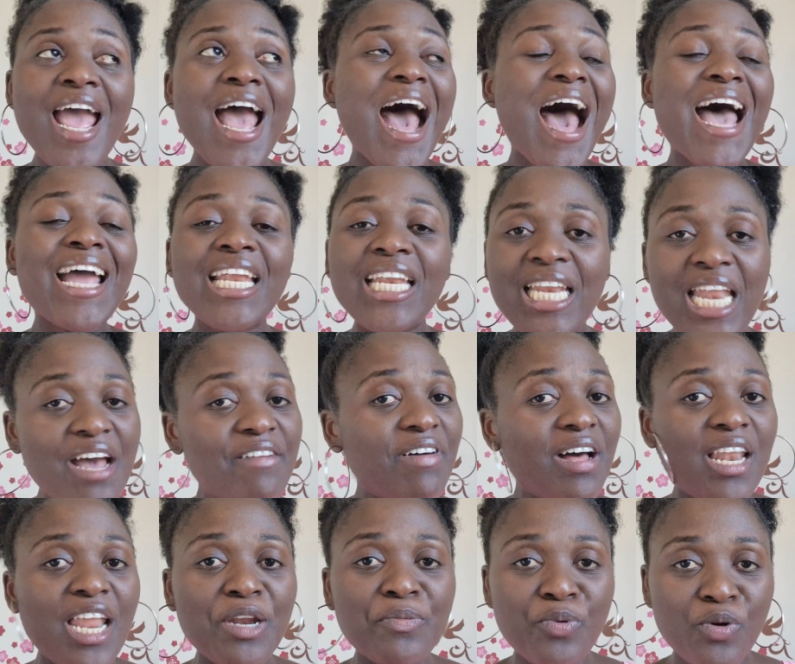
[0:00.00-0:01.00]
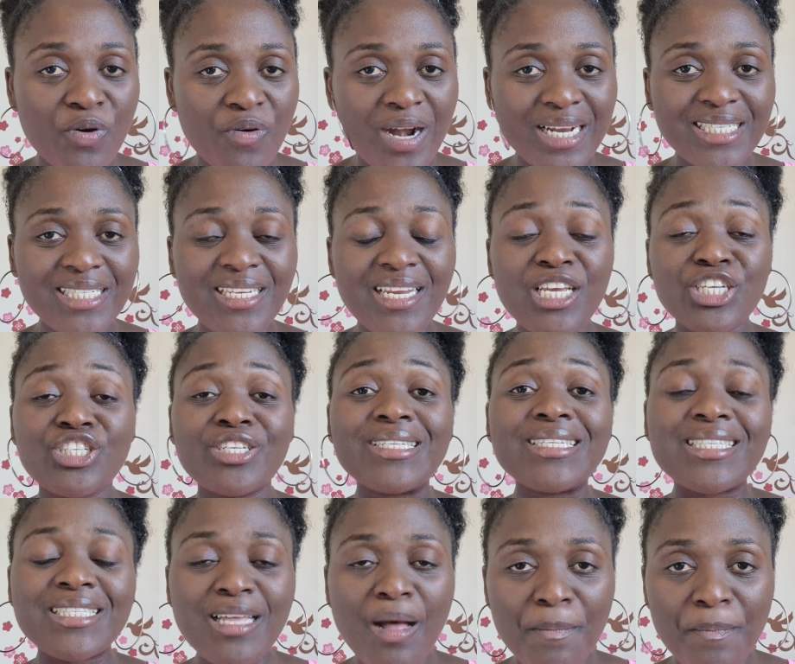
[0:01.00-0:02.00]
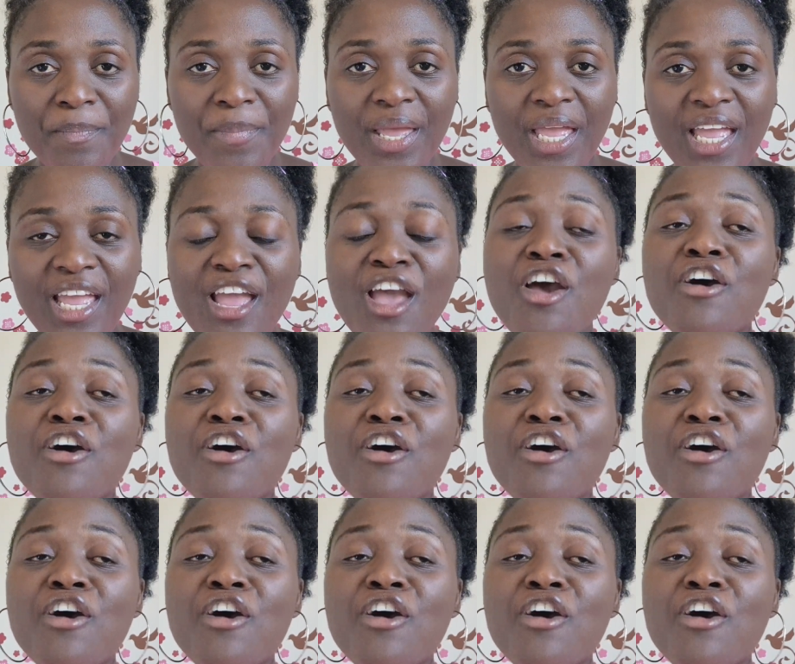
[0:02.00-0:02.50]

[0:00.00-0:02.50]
I never let procrastination stop me